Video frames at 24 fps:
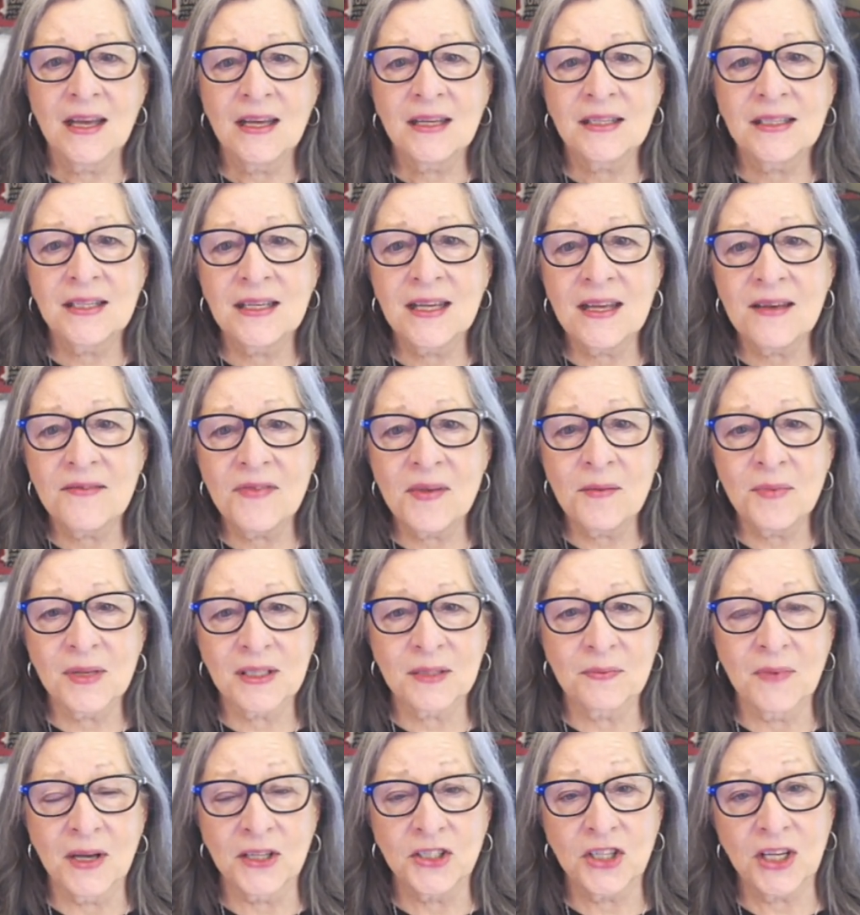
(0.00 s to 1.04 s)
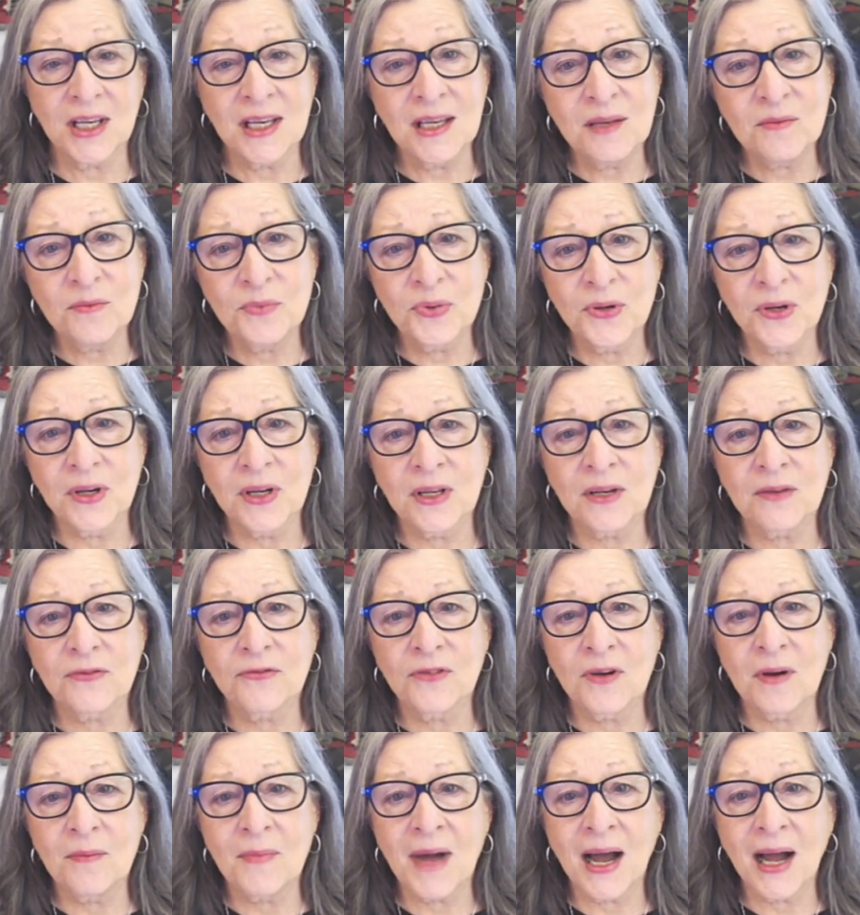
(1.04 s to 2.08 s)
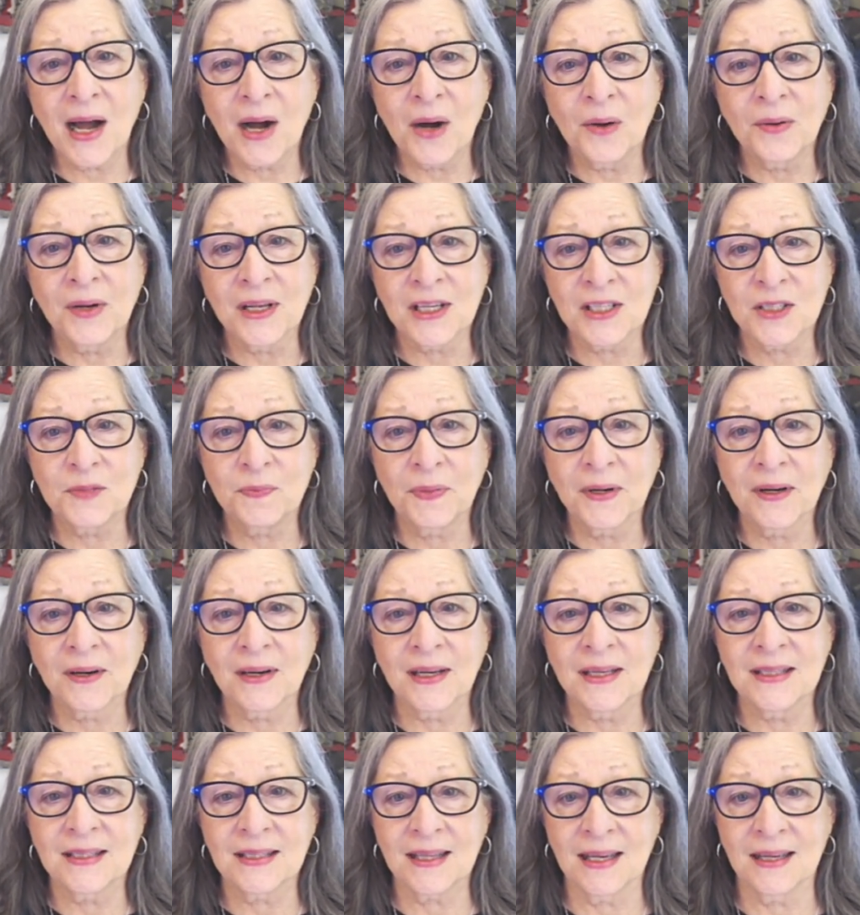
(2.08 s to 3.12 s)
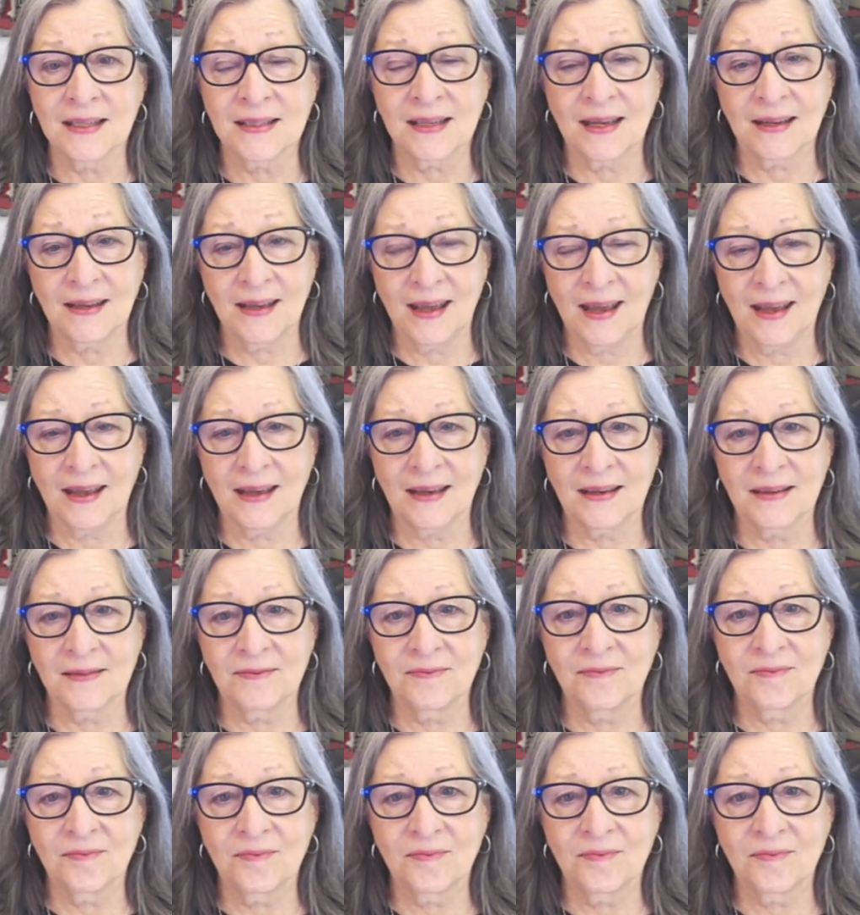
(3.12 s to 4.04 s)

to give them as much input from my own experience as I can.